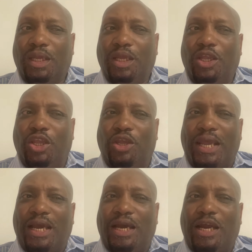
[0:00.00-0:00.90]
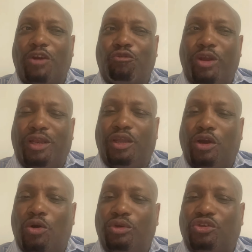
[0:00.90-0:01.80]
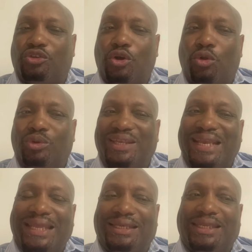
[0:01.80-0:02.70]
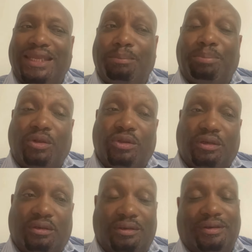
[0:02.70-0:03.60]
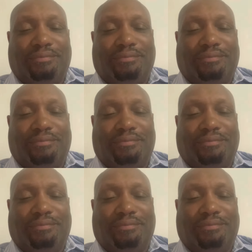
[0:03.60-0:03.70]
he really only stole $19 billion.